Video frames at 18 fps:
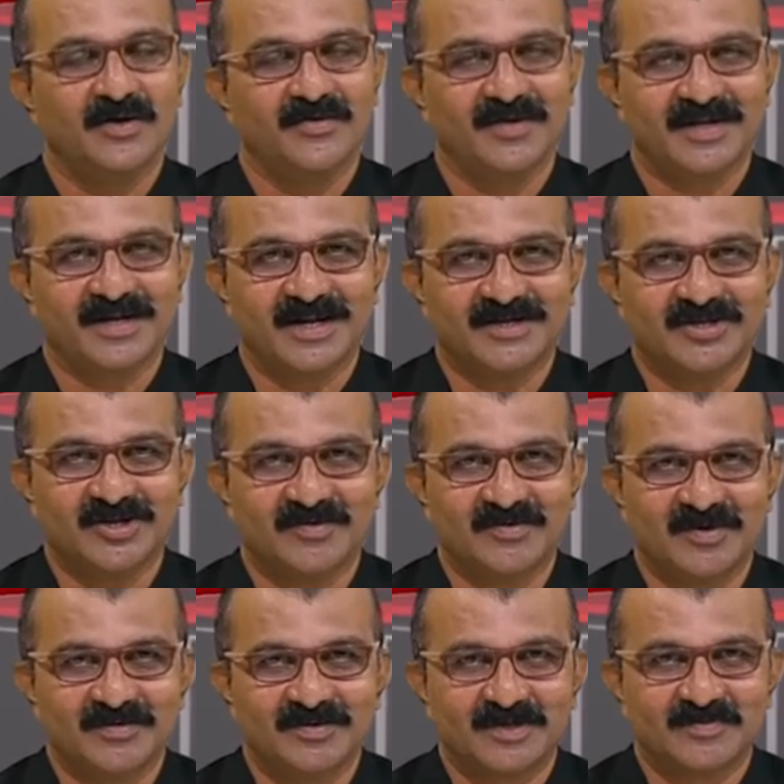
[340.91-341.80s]
Well, that's all
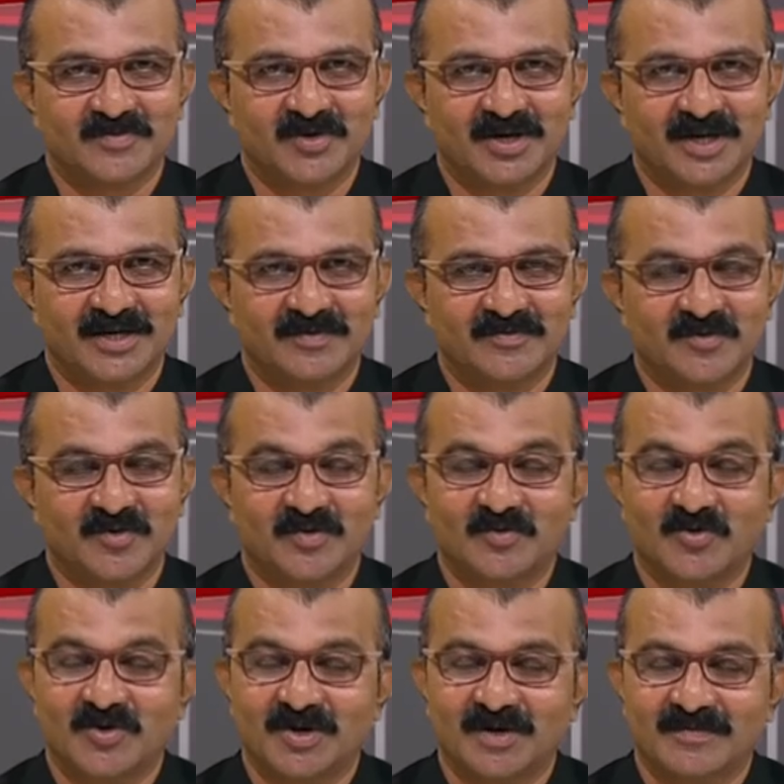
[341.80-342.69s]
from this bulletin.
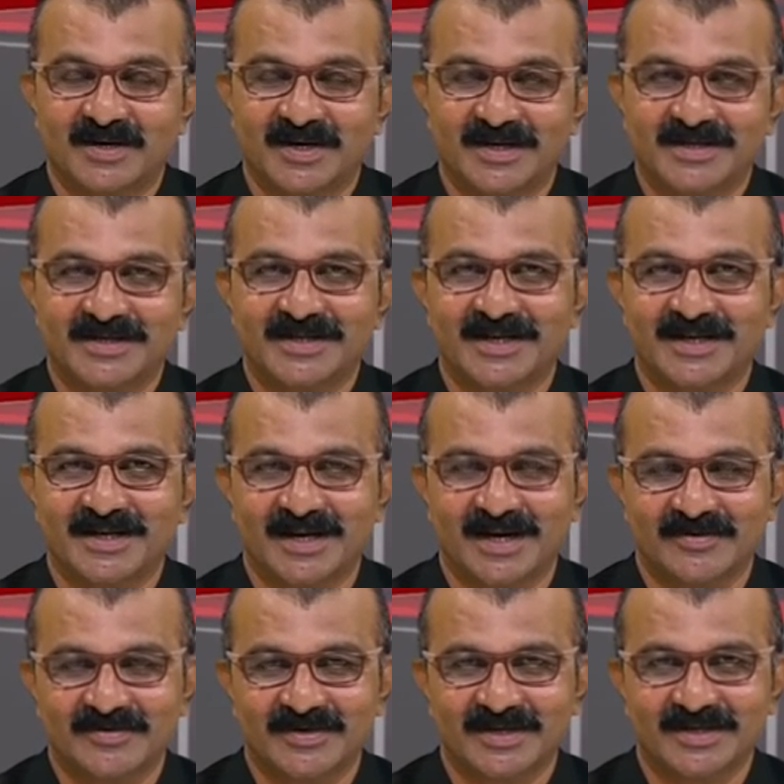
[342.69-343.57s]
For more updates in and
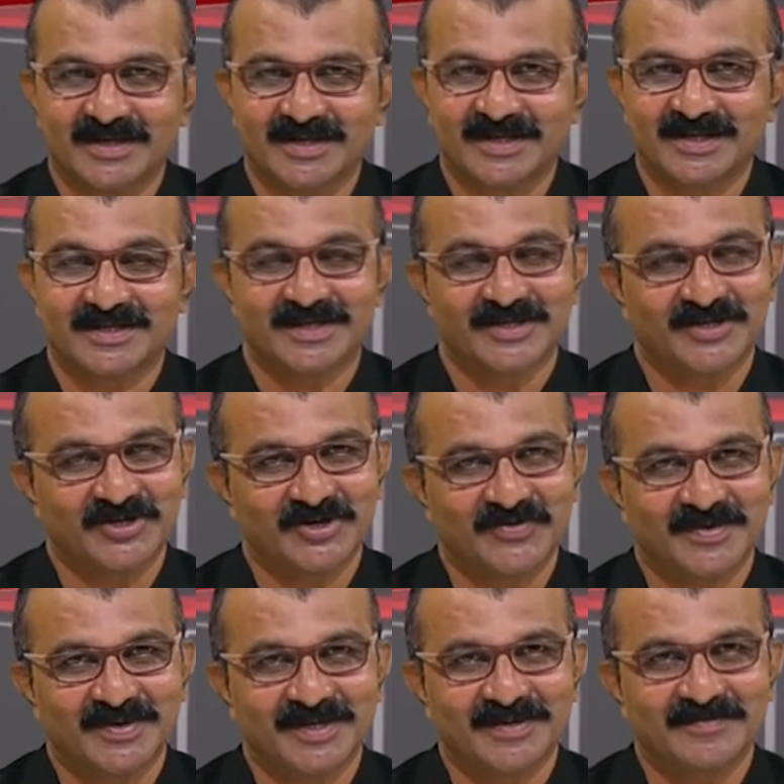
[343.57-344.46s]
around the city, stay
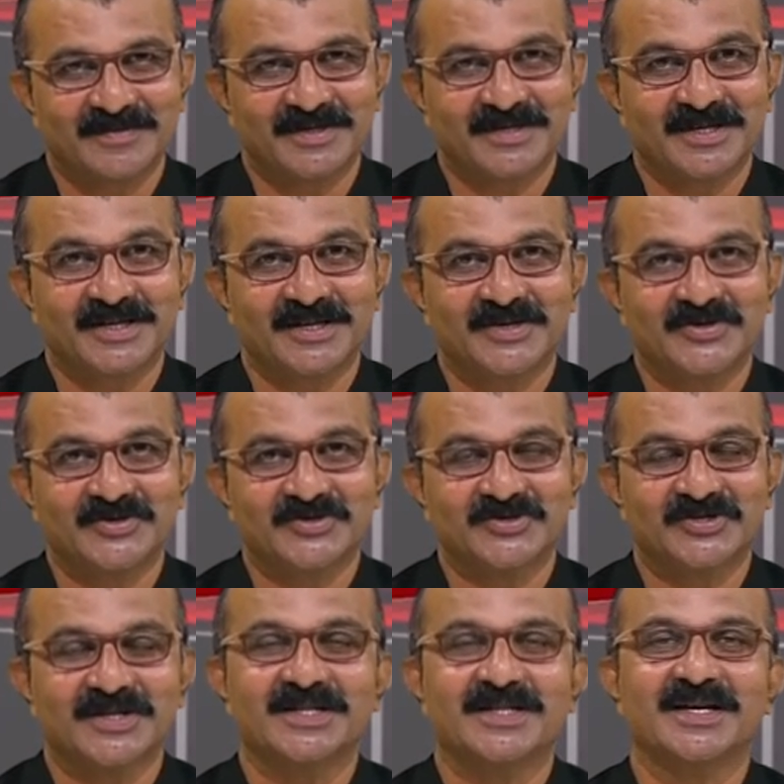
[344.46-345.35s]
tuned with INBCN
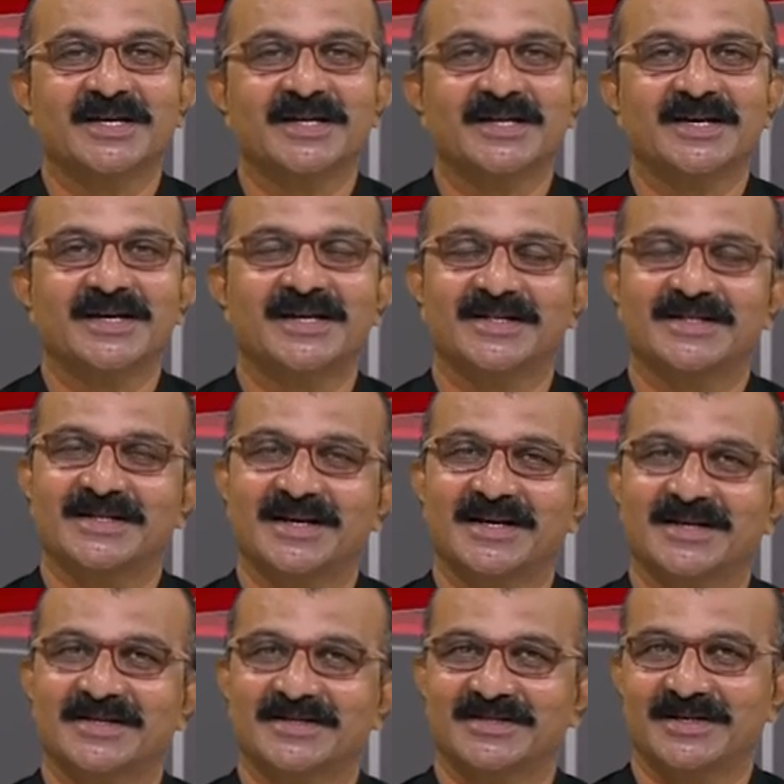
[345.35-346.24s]
News. Till then,
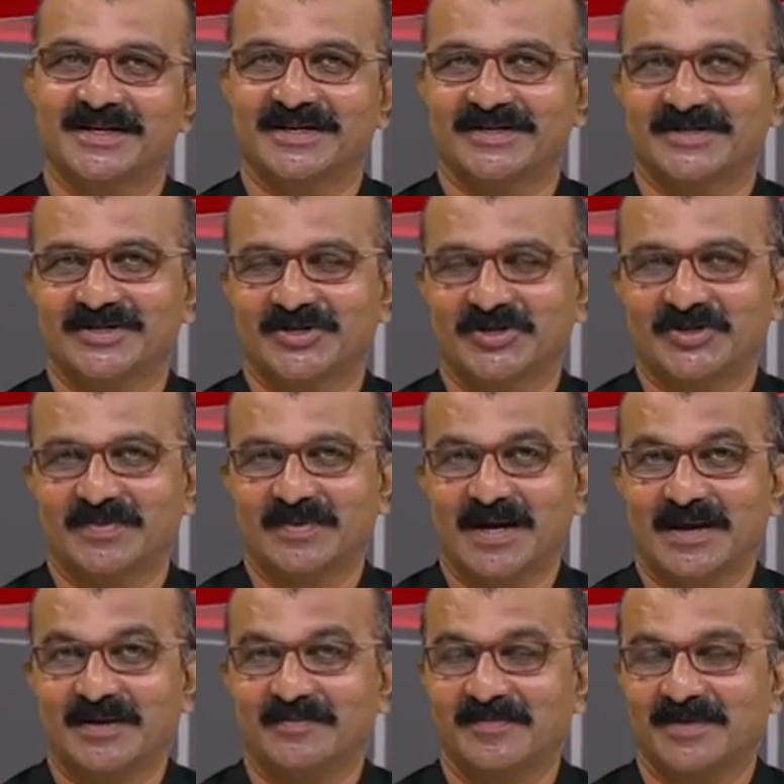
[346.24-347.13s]
Ratnakar says
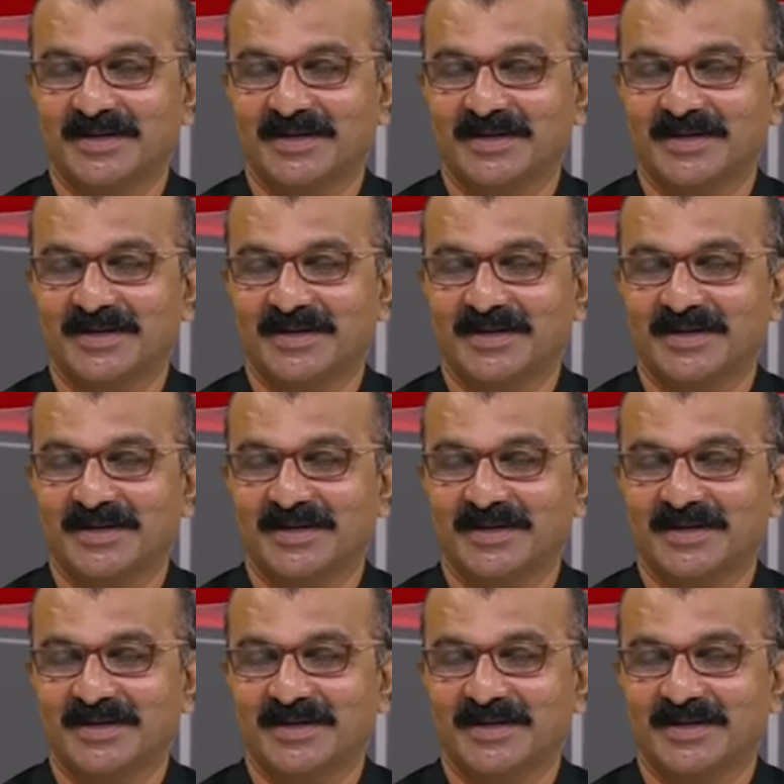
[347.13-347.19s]
goodbye.